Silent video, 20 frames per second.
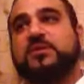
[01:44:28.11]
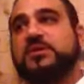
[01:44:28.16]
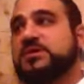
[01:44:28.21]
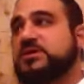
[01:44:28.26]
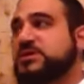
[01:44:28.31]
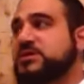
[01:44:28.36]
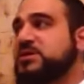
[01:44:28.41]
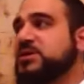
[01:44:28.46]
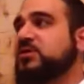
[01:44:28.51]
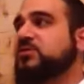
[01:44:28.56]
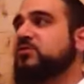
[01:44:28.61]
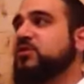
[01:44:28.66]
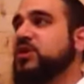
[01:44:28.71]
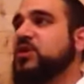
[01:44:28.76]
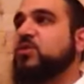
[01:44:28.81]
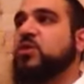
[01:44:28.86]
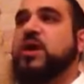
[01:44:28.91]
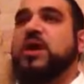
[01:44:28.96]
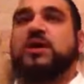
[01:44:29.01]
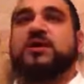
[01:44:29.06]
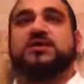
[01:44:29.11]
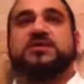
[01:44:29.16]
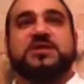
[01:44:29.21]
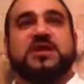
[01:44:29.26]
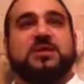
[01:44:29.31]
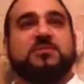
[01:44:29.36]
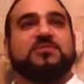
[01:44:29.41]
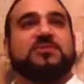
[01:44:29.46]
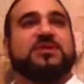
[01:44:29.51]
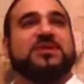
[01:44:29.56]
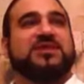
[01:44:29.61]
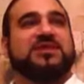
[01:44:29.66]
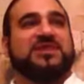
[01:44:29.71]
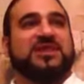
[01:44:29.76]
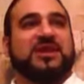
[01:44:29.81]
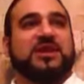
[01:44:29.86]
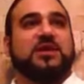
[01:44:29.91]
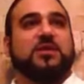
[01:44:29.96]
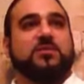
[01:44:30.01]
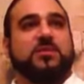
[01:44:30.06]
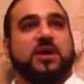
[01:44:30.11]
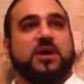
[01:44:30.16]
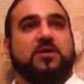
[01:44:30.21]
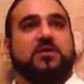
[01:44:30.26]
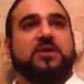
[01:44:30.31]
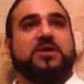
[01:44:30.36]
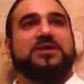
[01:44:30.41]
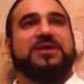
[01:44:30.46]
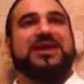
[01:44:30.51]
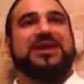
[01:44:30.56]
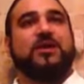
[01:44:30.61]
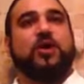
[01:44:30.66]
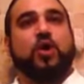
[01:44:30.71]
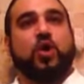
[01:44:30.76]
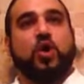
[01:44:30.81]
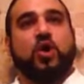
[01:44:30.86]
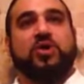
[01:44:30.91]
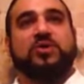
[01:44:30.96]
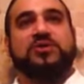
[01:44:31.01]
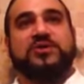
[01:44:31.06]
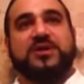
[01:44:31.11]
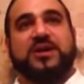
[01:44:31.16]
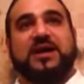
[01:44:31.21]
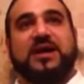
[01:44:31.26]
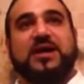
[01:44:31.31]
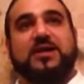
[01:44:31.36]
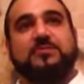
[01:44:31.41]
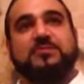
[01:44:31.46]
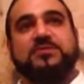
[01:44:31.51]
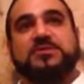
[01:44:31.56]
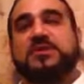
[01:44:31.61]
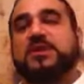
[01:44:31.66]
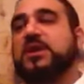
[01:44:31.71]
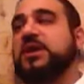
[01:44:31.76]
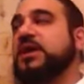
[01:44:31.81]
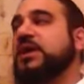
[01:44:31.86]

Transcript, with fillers: still requires him to think about it at all times